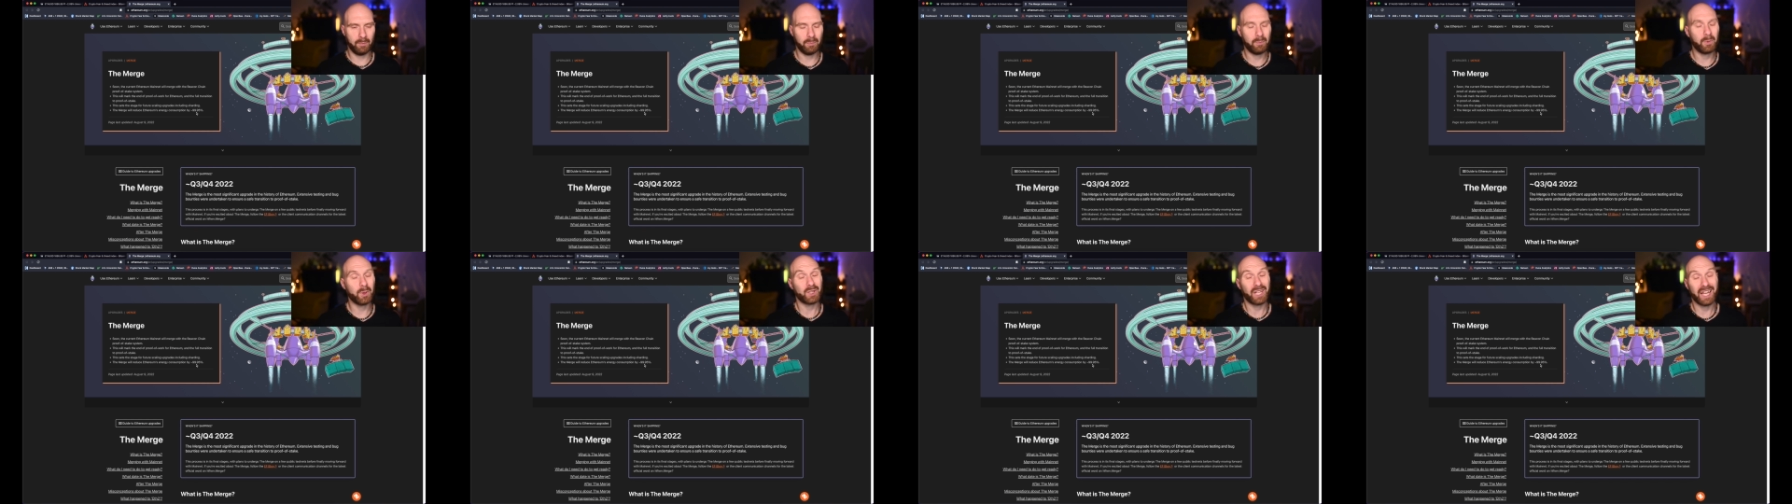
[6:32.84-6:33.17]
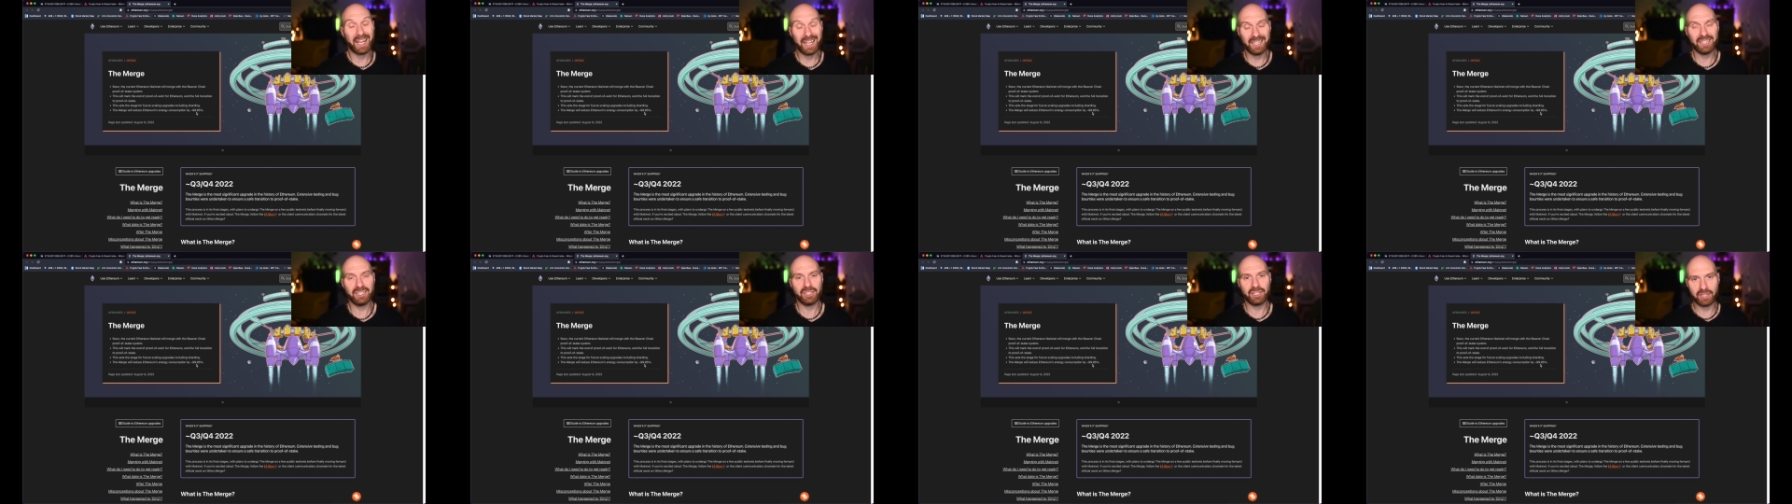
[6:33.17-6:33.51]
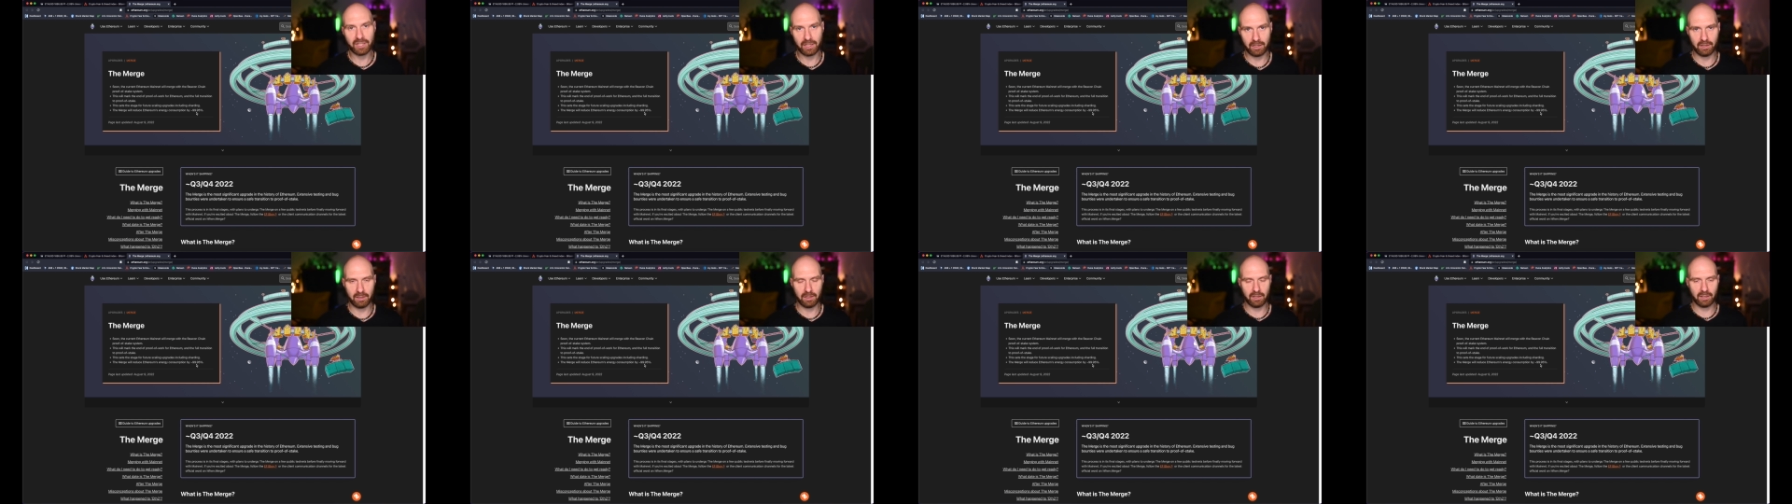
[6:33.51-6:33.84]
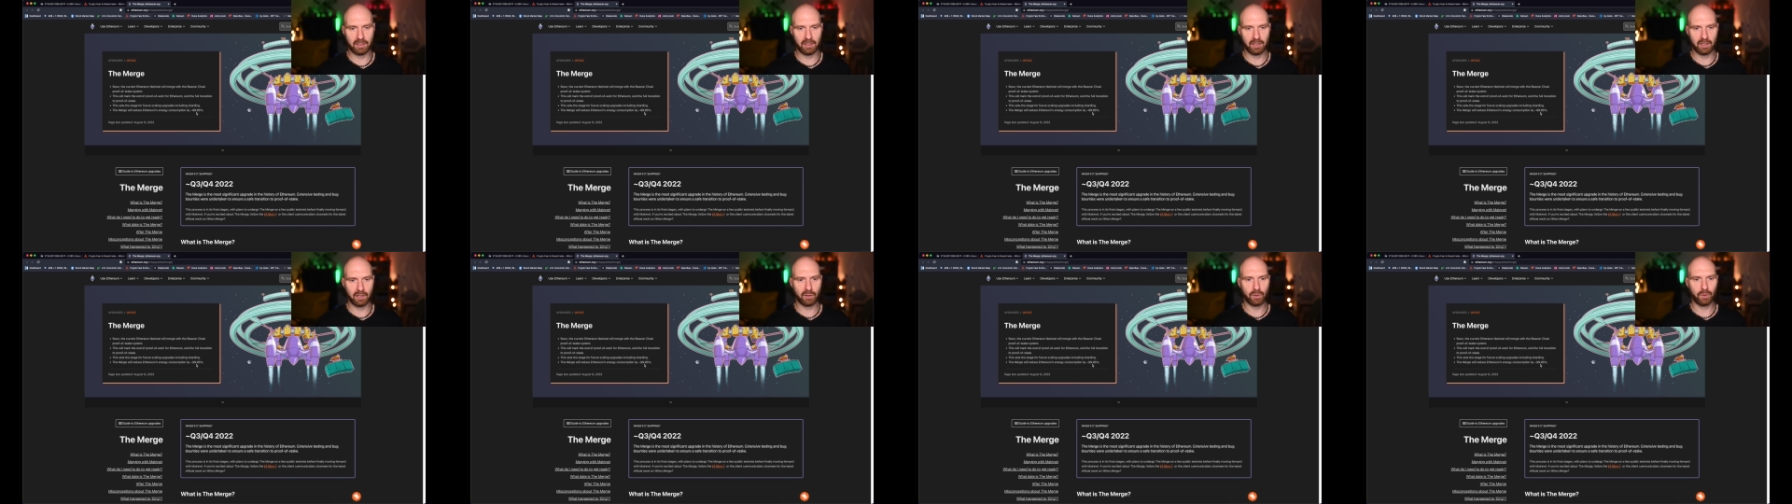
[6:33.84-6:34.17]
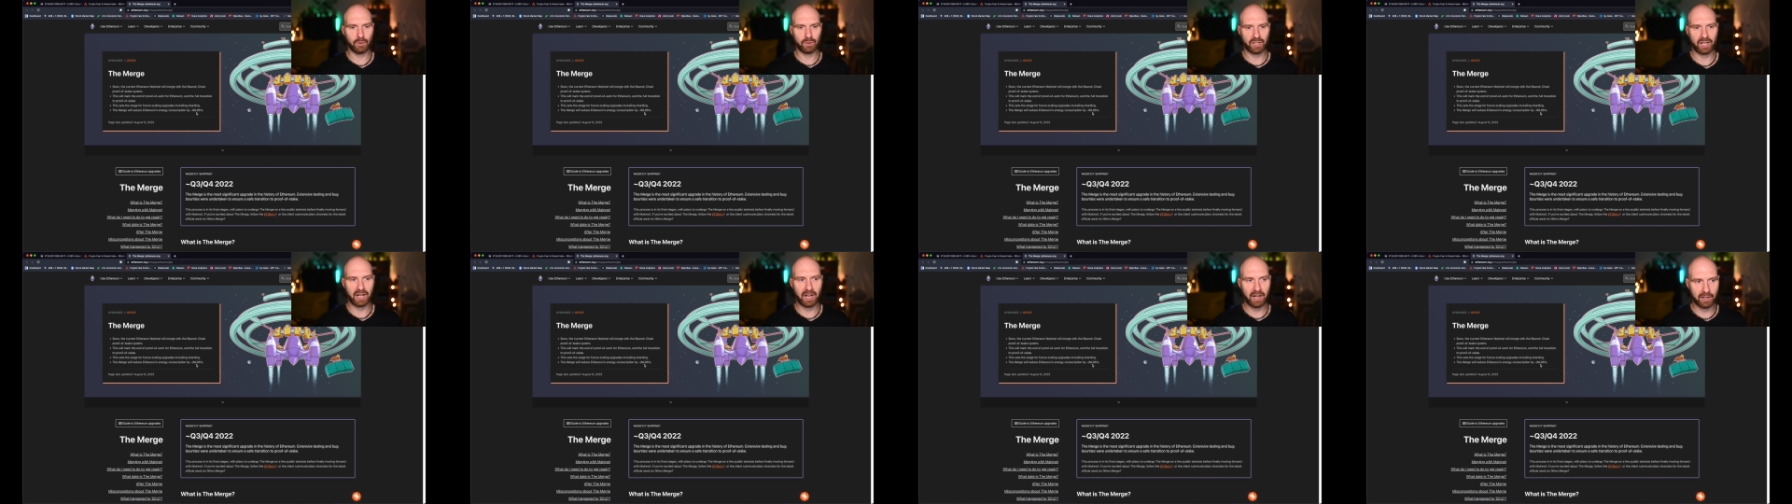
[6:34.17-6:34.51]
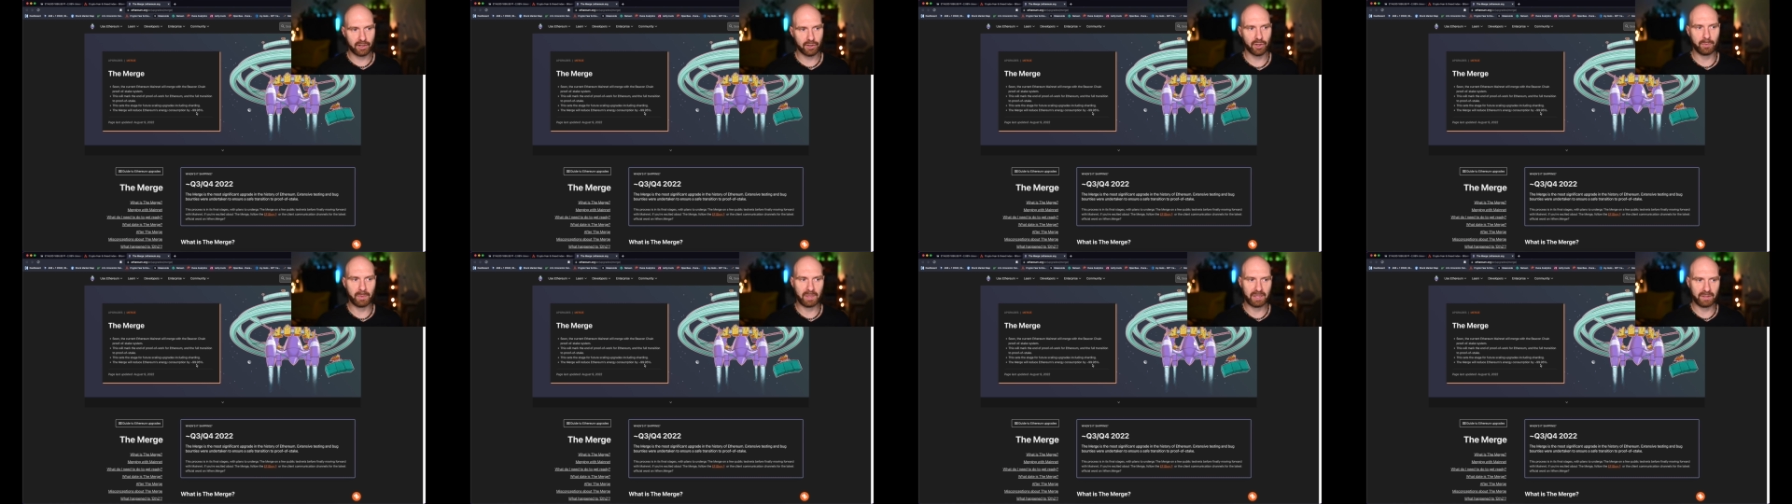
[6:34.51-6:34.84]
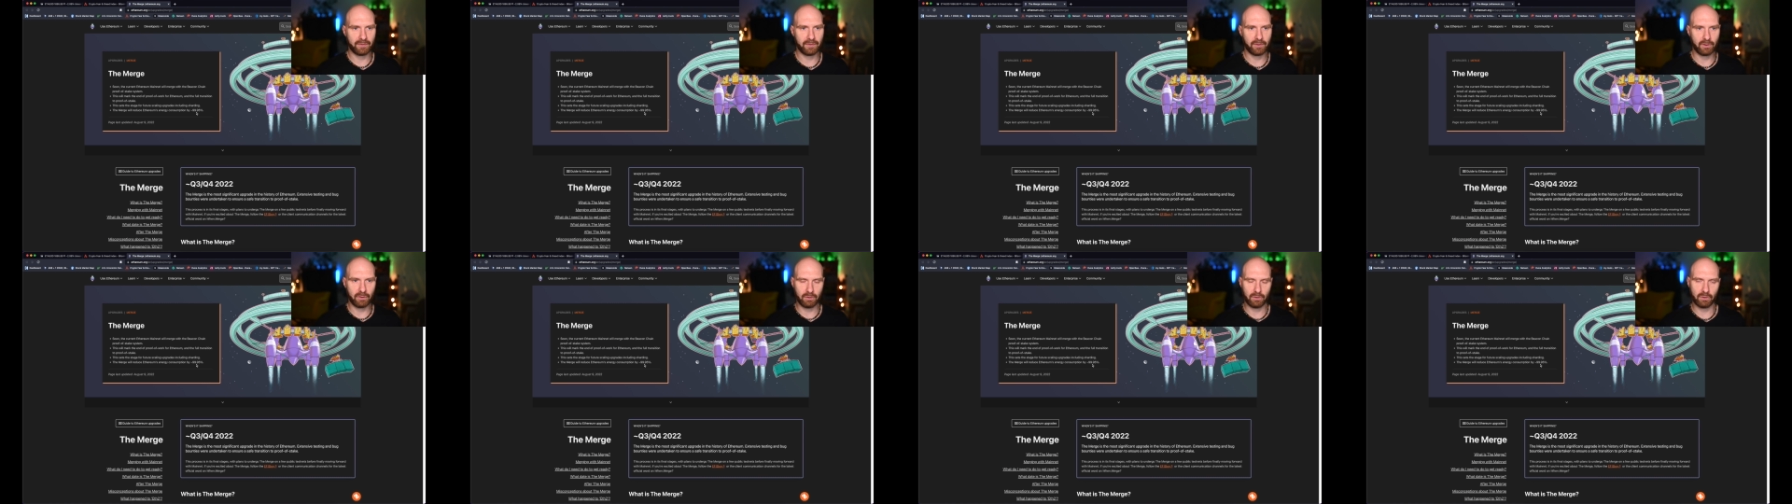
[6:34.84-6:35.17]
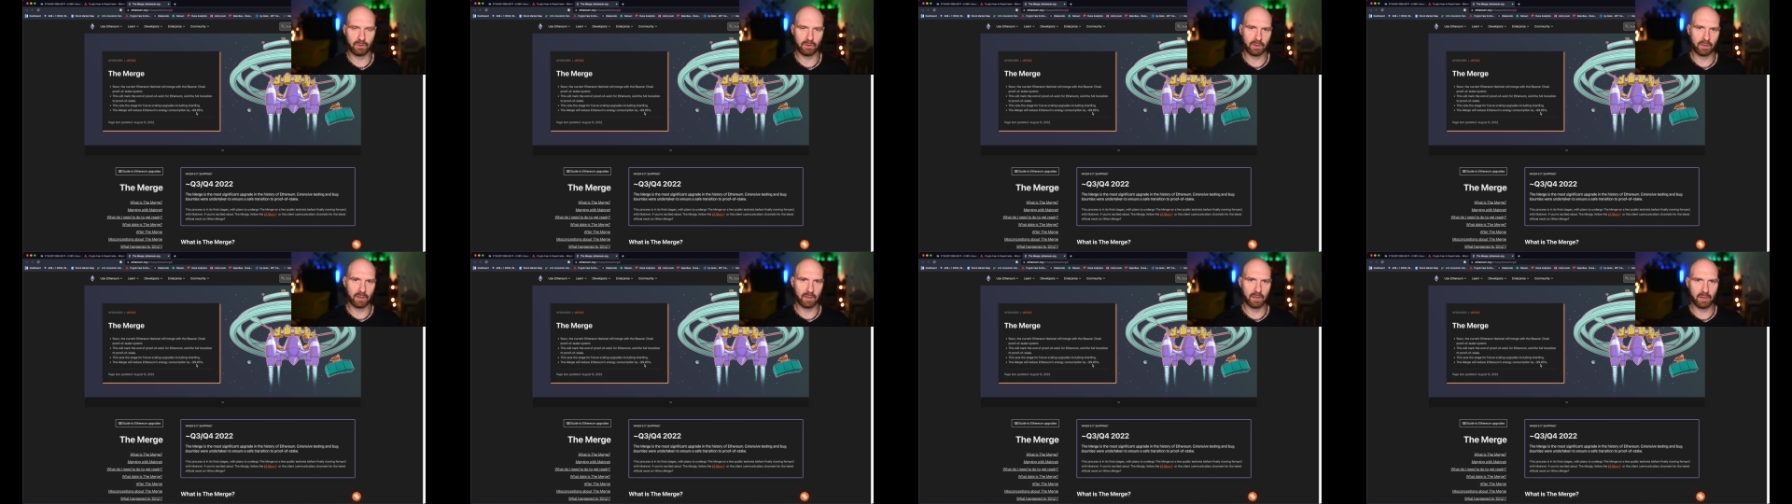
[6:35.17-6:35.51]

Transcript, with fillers: potential counter argument for